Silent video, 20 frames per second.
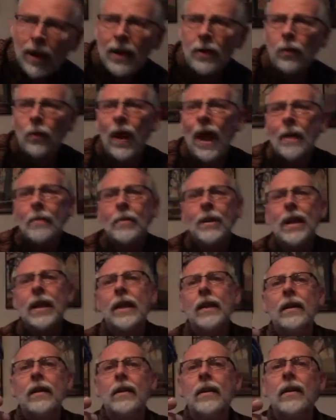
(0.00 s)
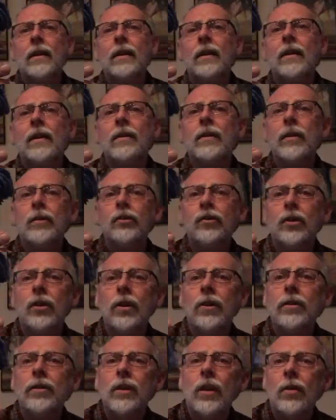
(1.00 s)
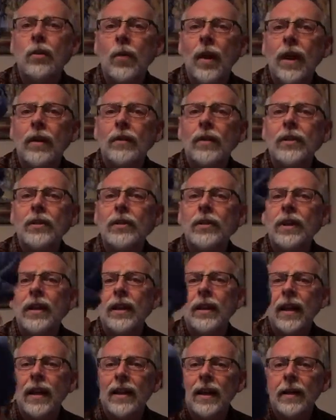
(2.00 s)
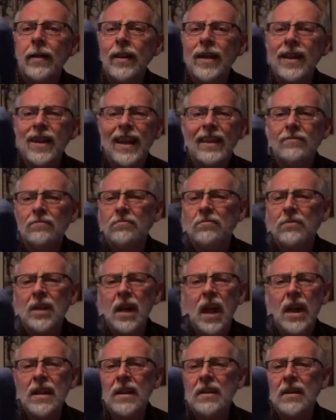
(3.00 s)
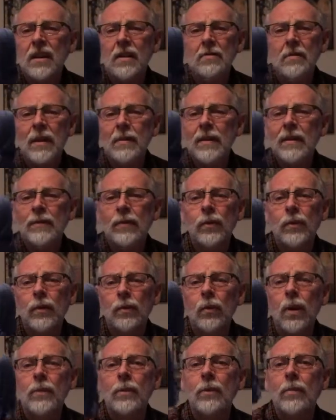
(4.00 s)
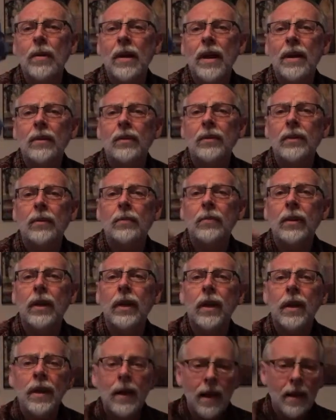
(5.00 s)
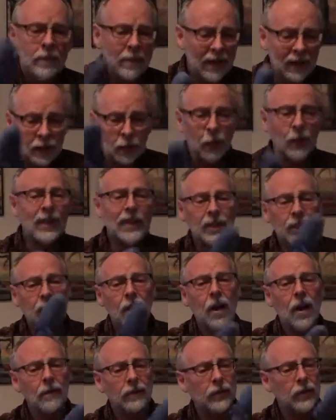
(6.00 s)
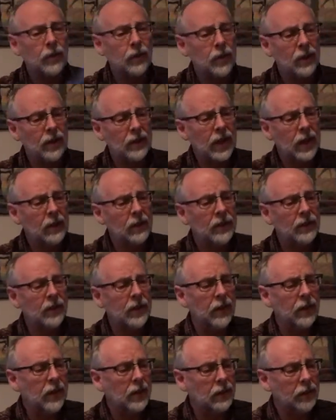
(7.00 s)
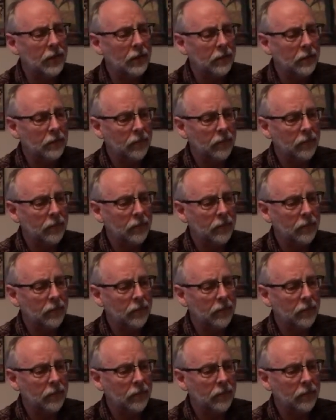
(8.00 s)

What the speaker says: by wrapping the shirt around the stick. And I think I tied it on, maybe even with a rubber band or something. But it's really soft. So you can take a listen to this.